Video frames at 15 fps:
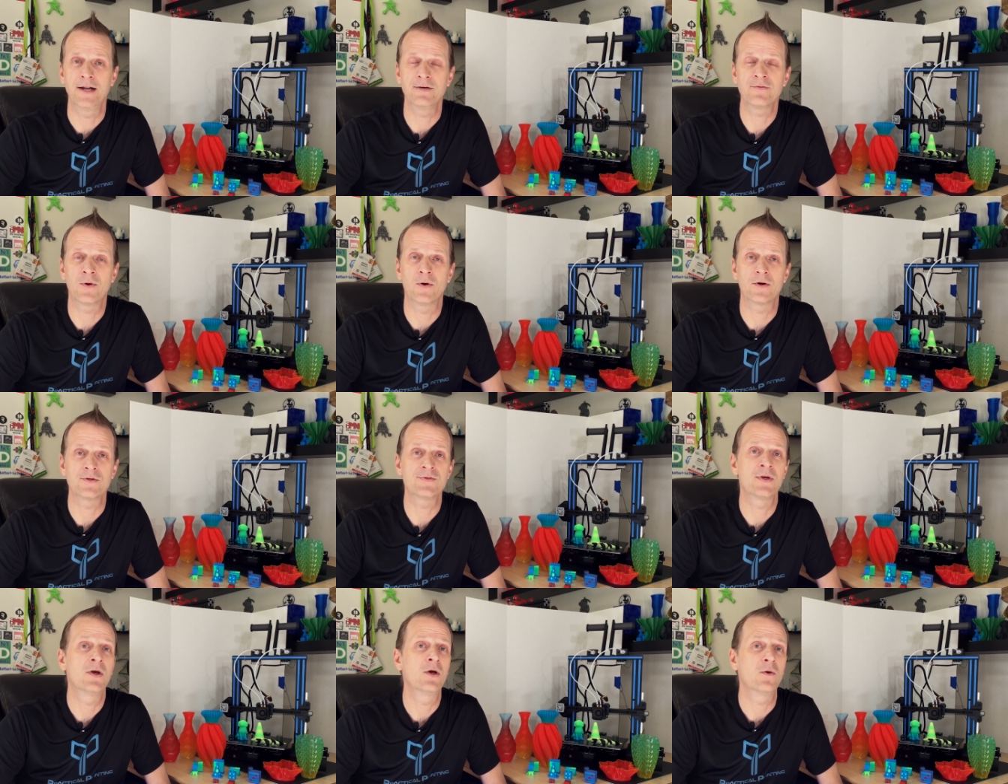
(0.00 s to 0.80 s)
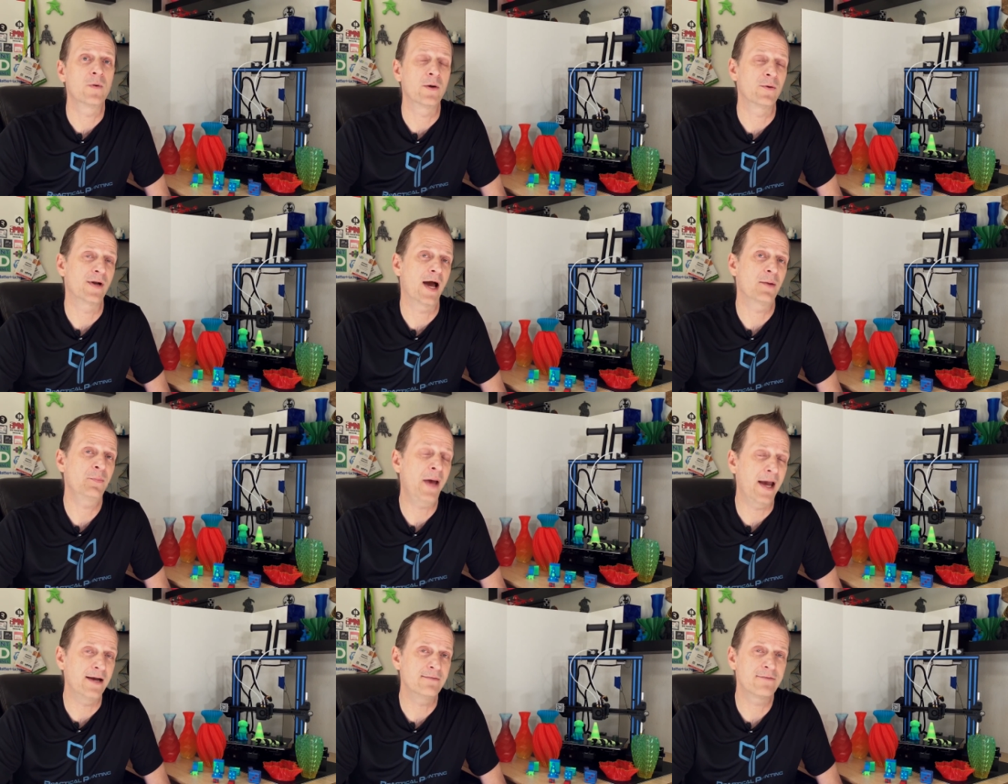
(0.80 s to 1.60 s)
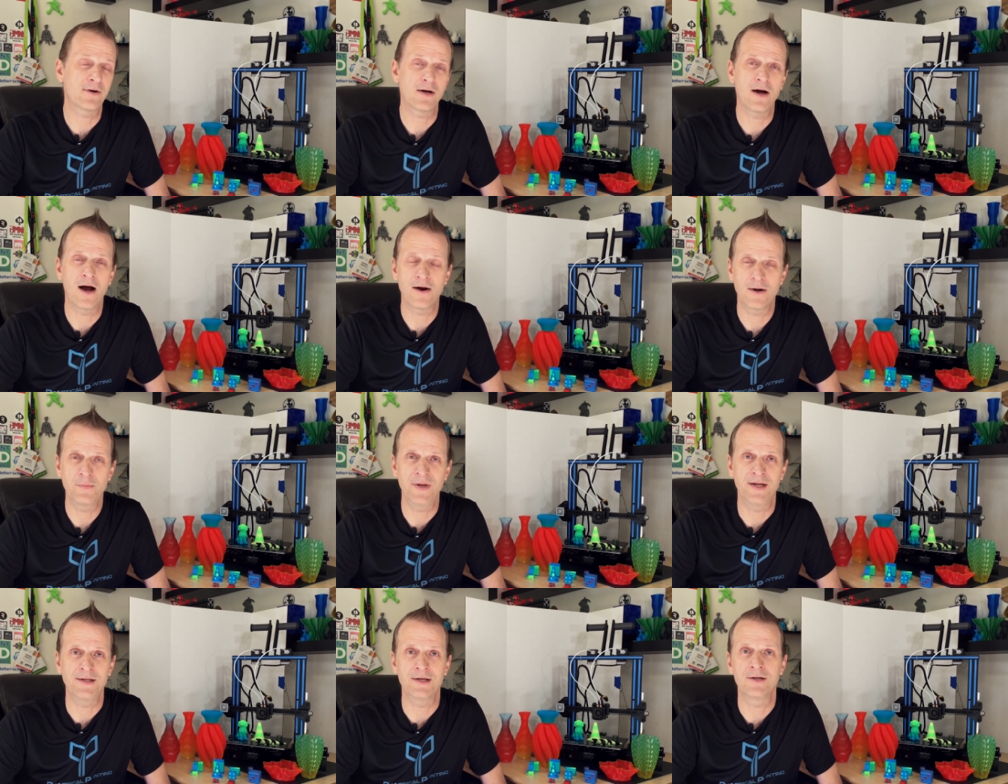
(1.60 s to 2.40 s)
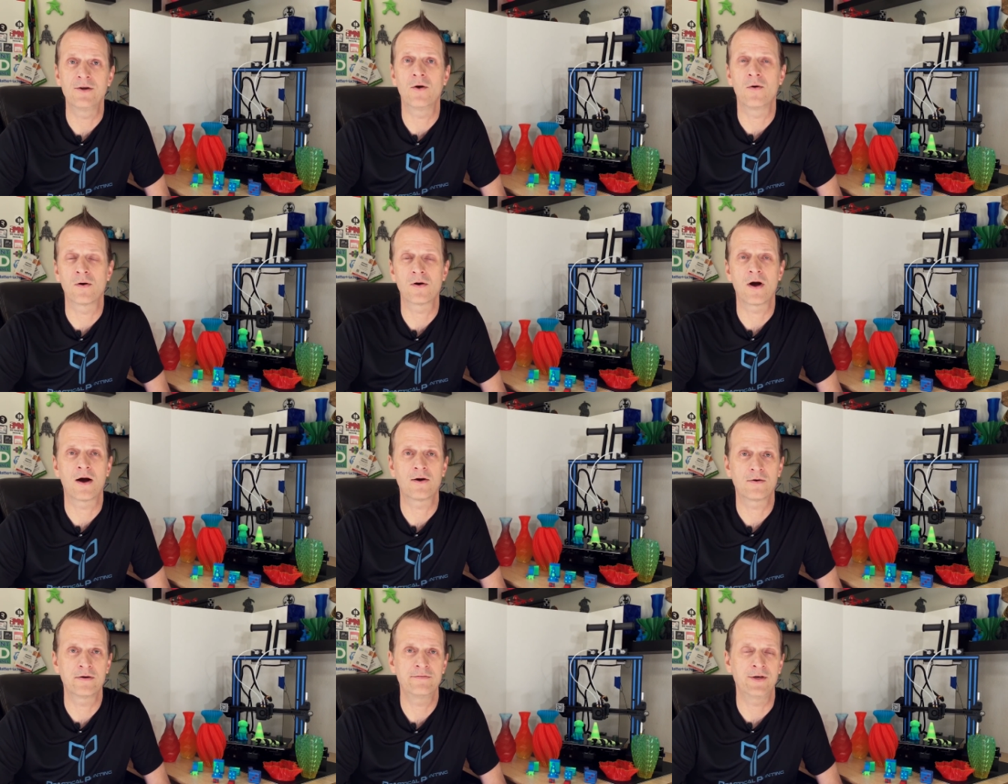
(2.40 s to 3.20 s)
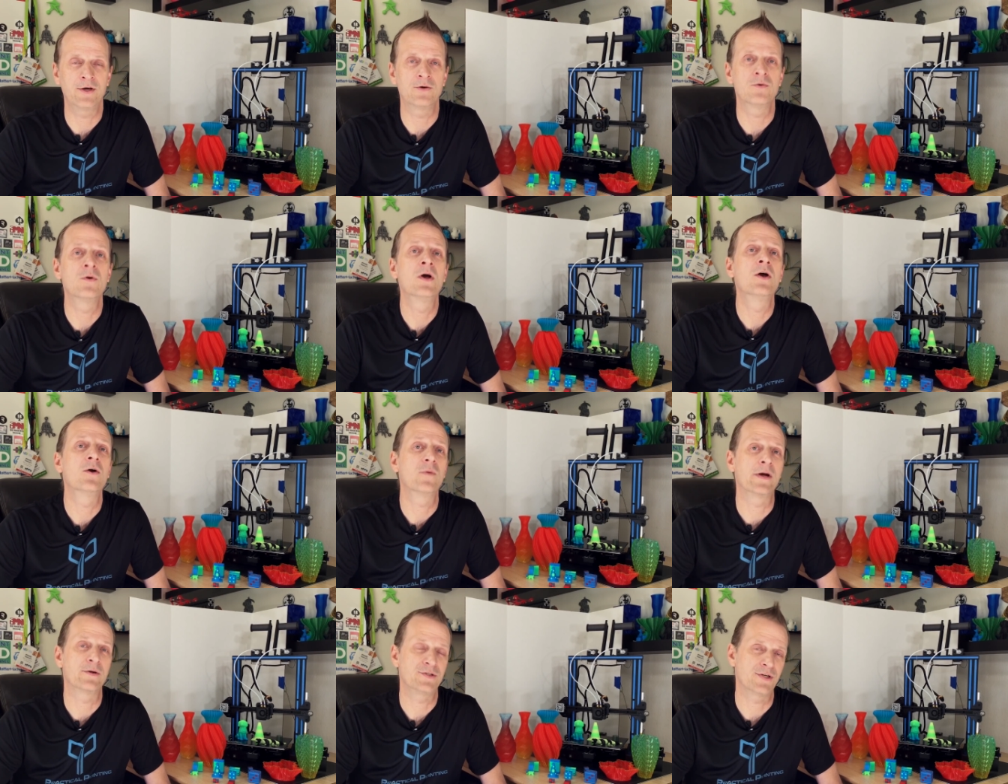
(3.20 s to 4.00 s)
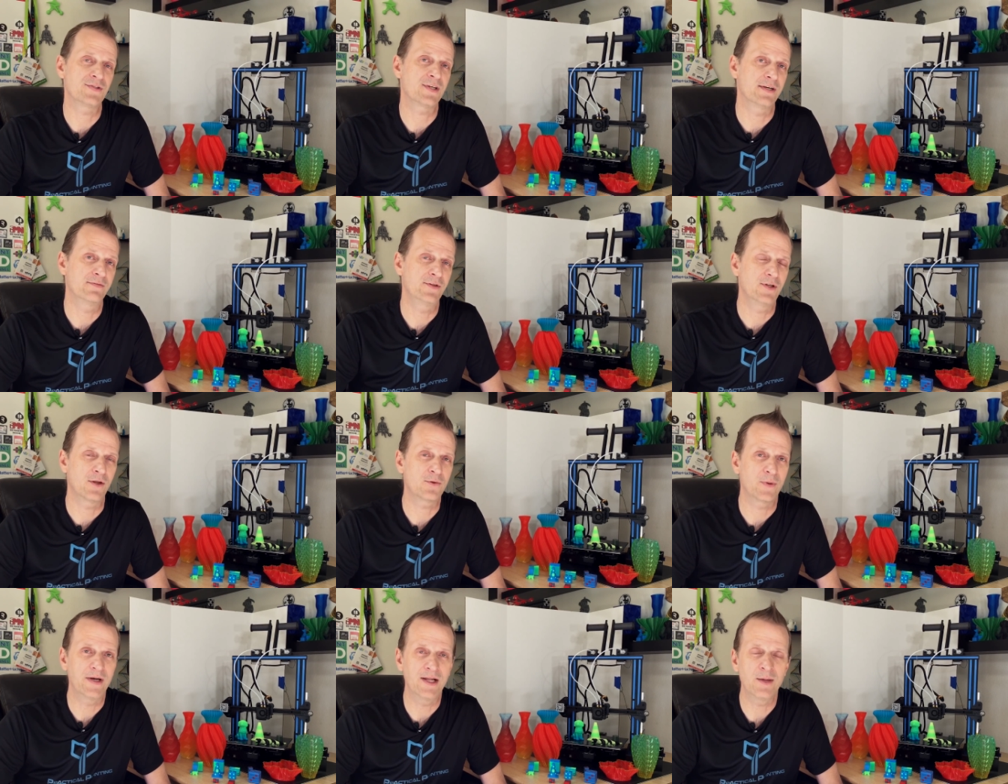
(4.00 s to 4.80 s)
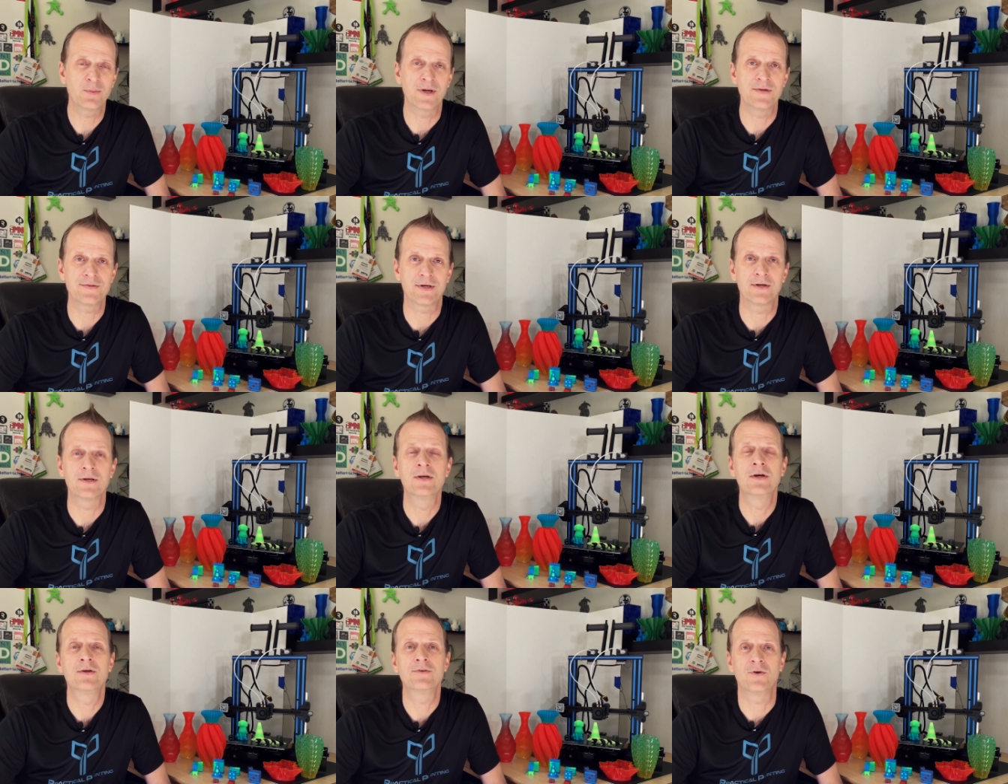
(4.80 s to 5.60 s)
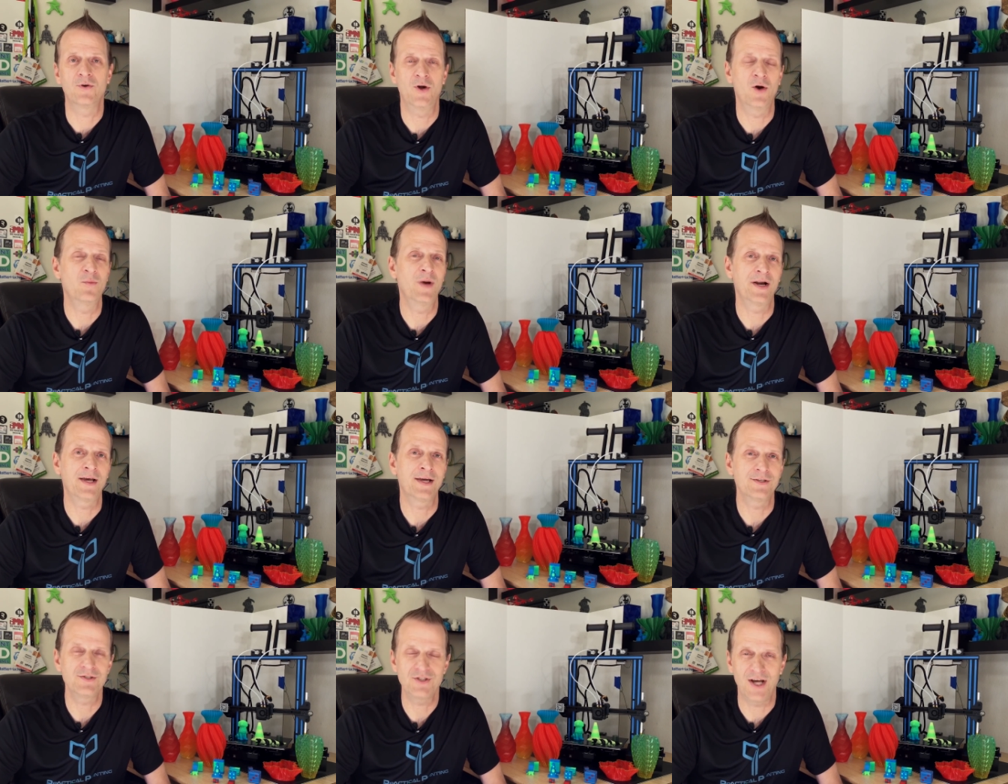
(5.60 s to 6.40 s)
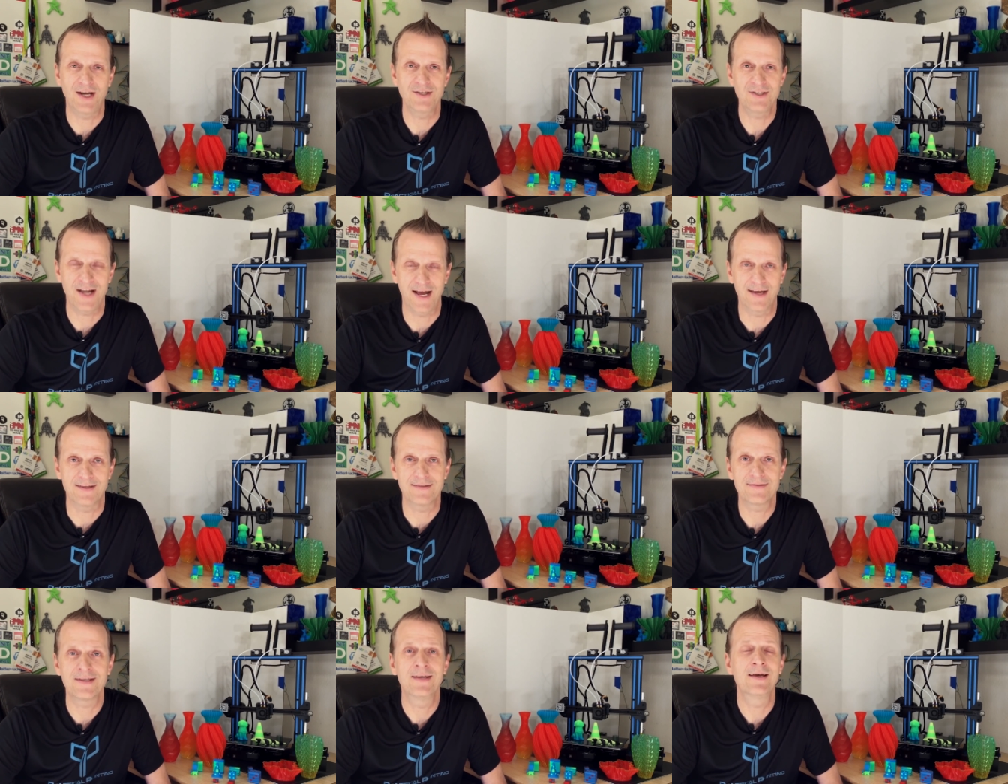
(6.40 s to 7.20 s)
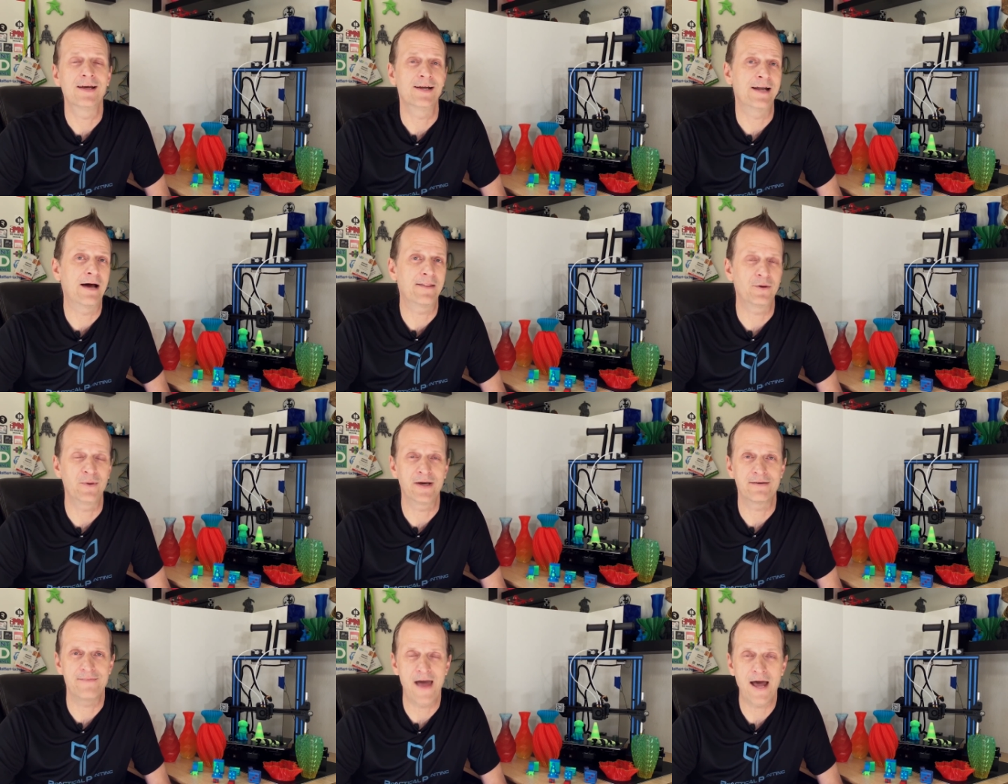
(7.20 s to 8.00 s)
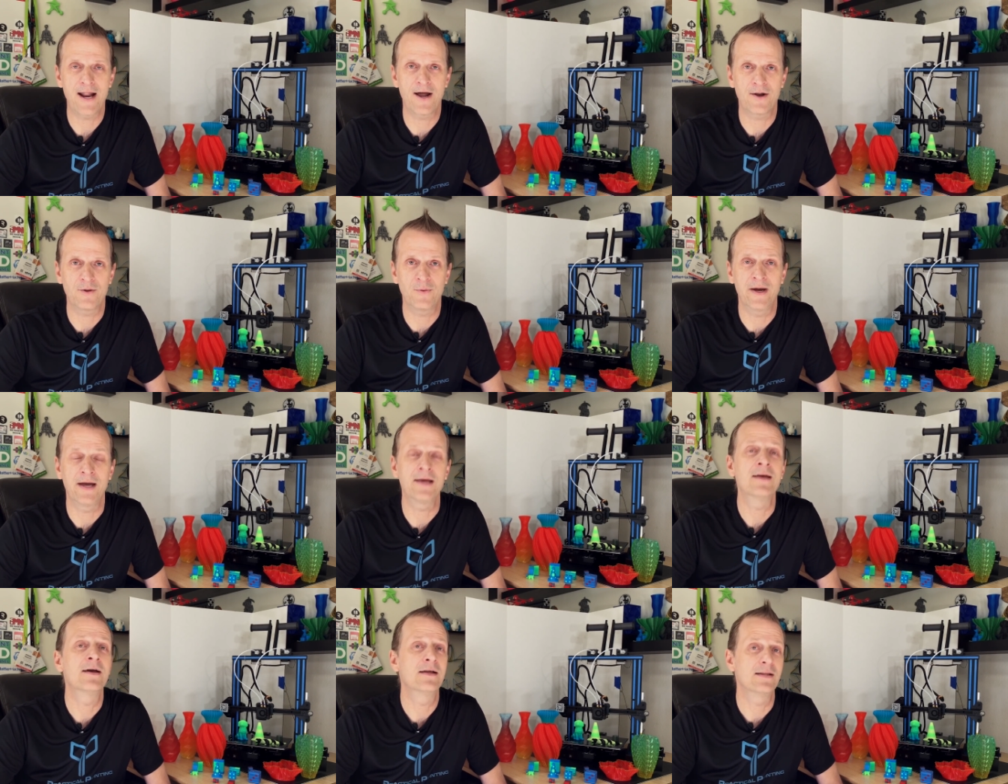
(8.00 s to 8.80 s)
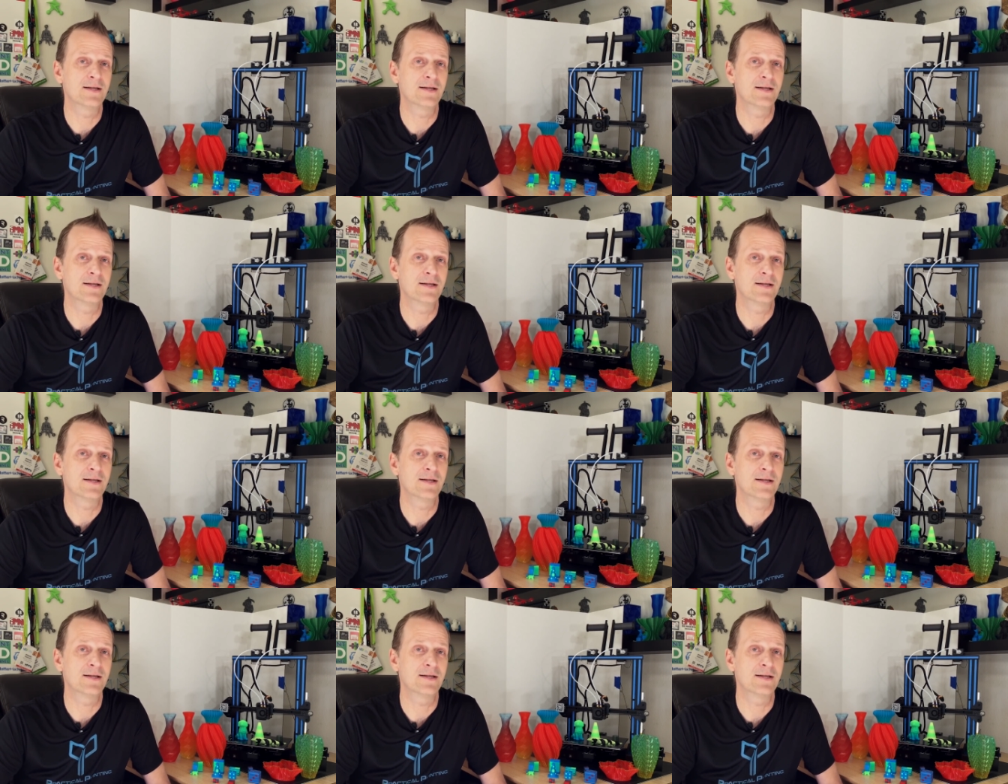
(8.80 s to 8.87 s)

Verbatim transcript: and of course, we were not paid for our opinion or our review. We were just given the 3D printer, so no money has changed hands. And now that we have that out of the way,